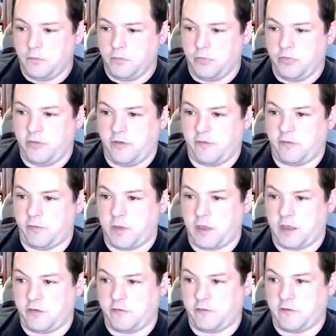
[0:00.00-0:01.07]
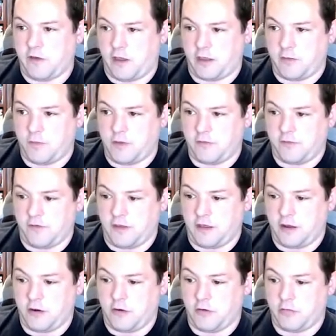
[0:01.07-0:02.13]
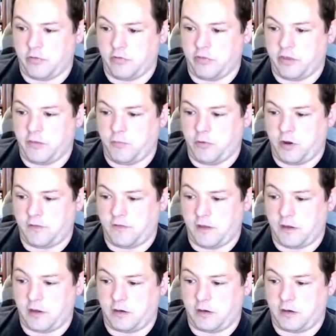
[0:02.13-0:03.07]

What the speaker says: This page documents here the breakdown,